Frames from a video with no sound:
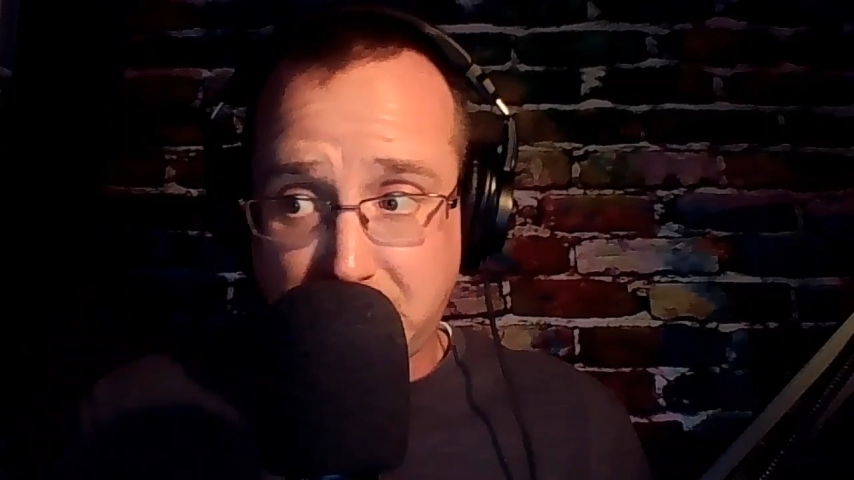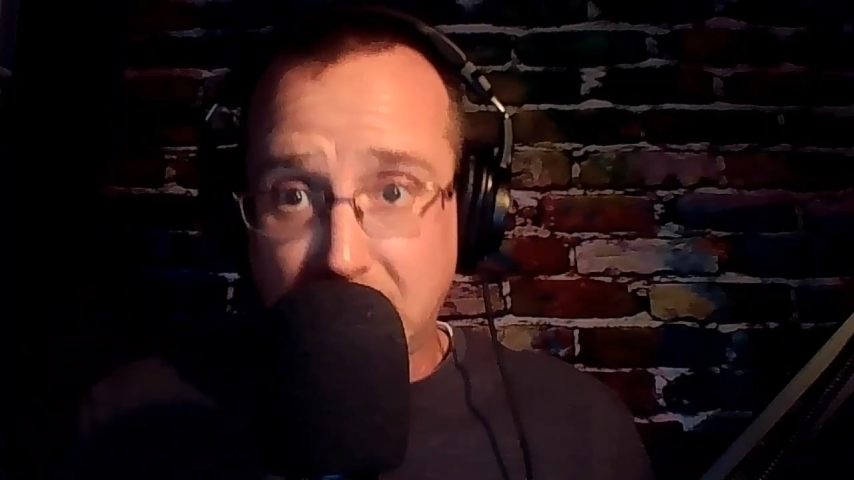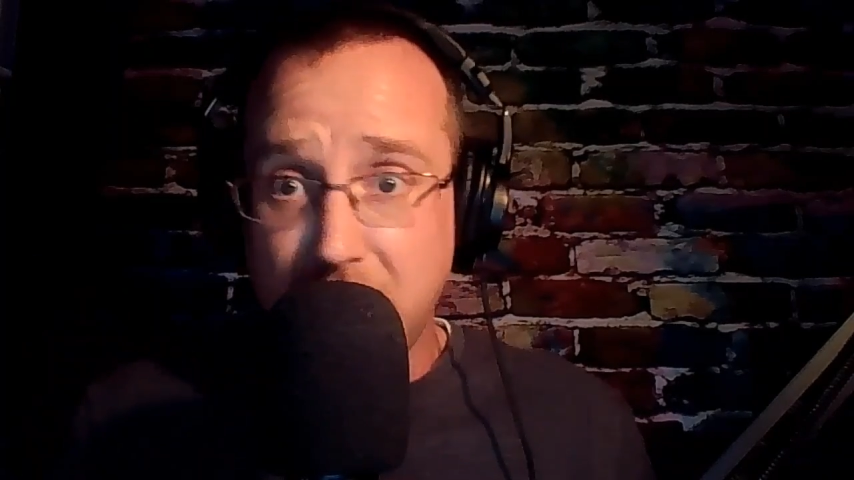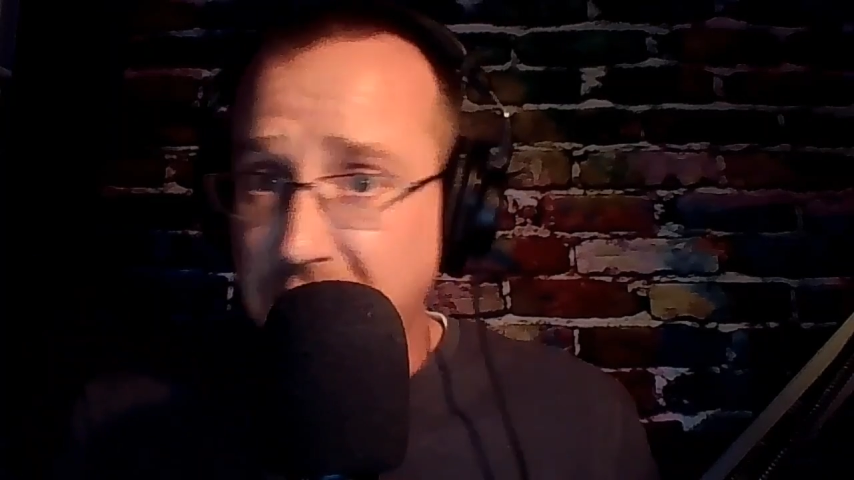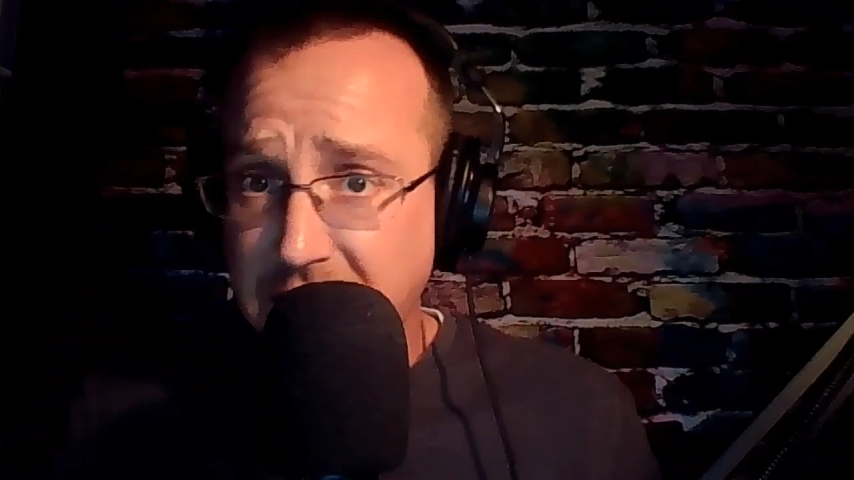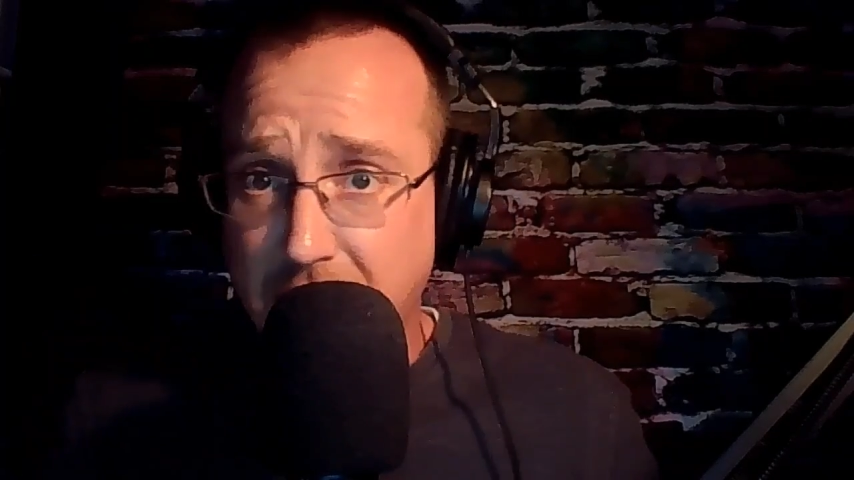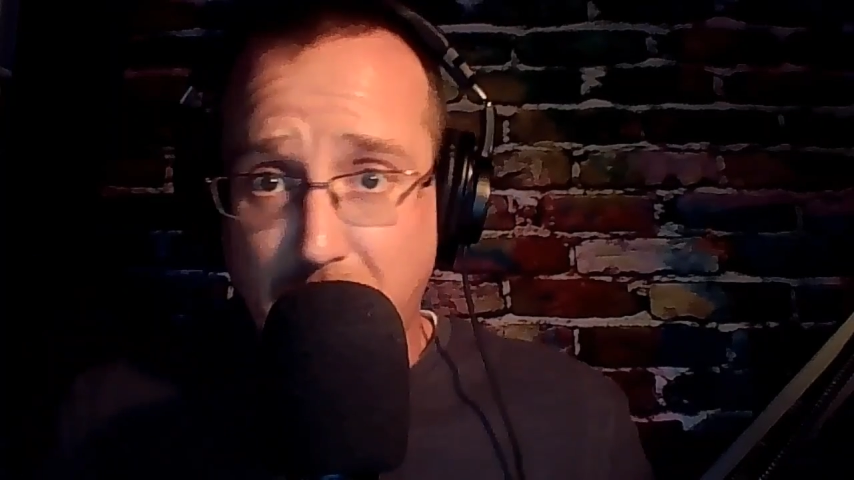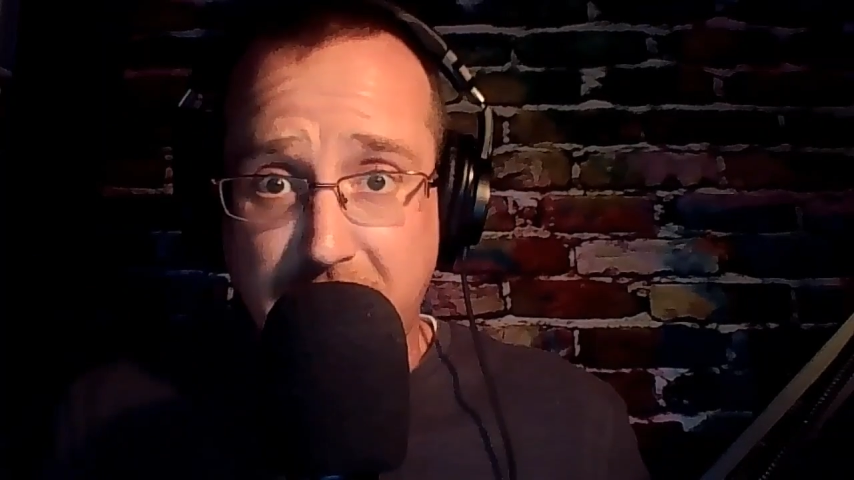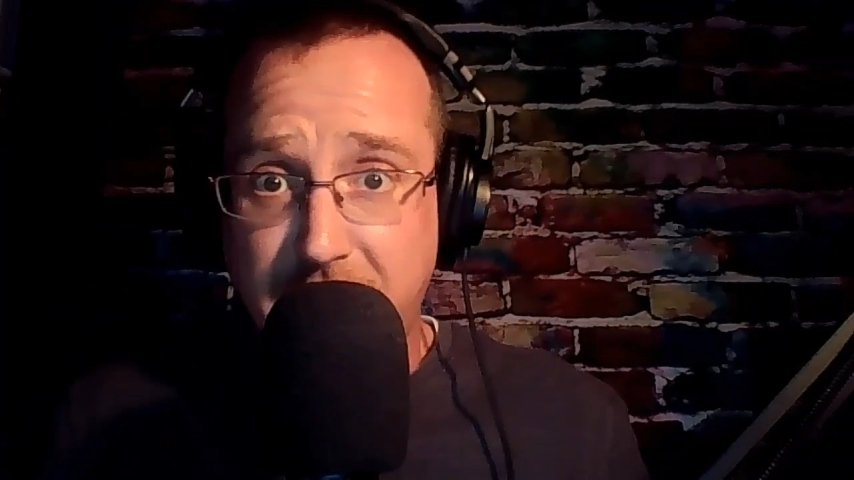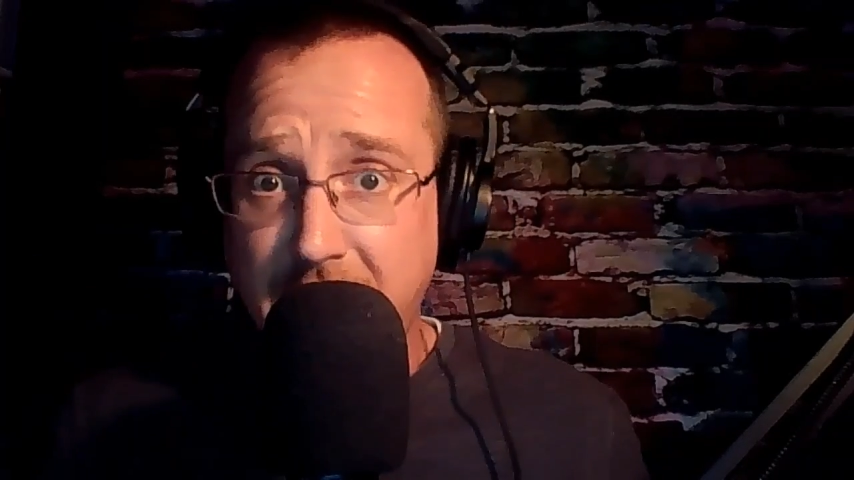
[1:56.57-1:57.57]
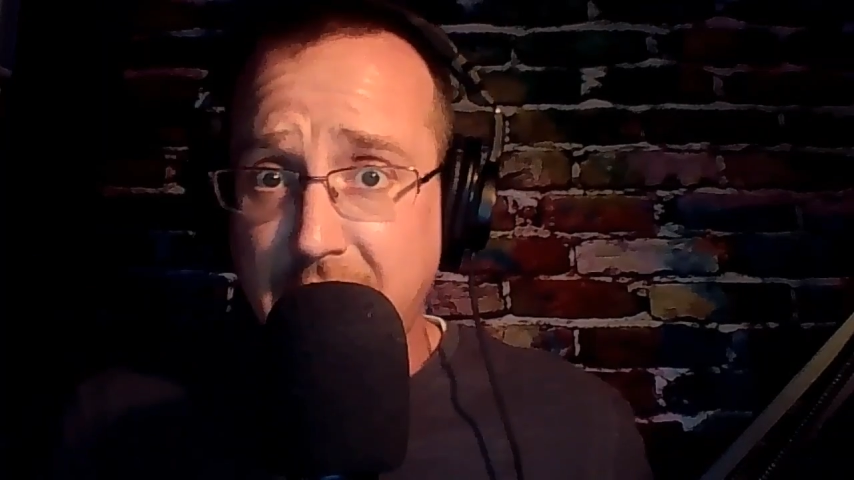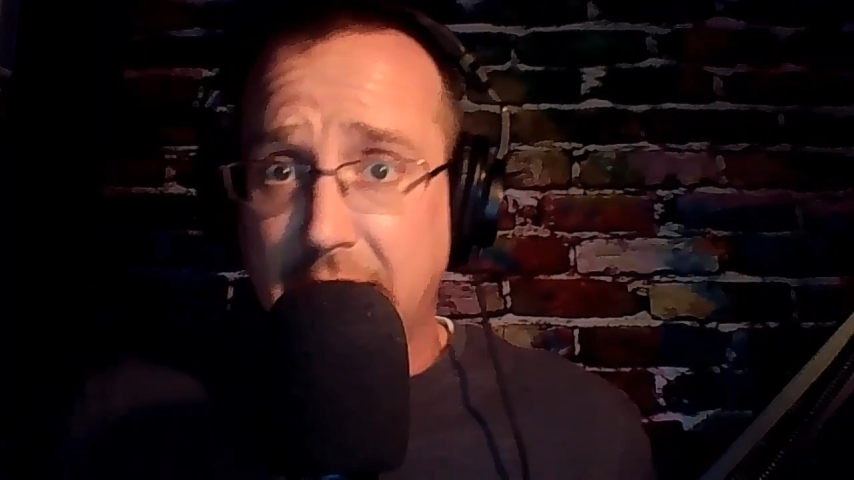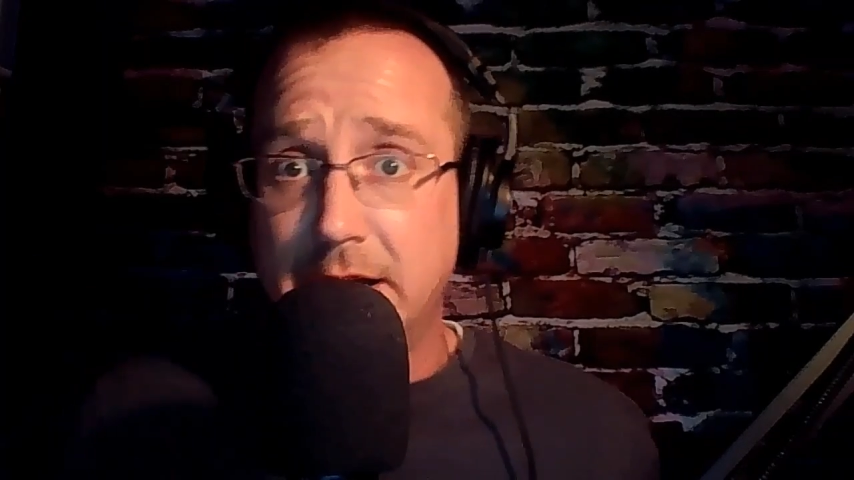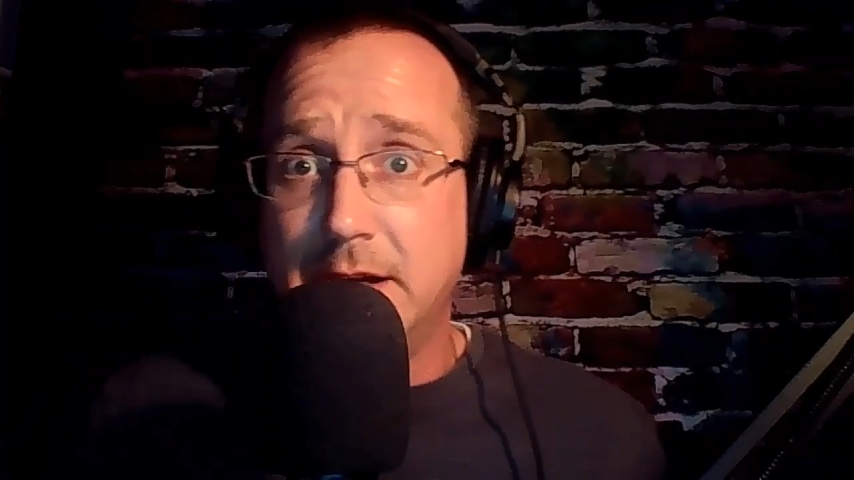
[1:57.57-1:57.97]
this is a great thing.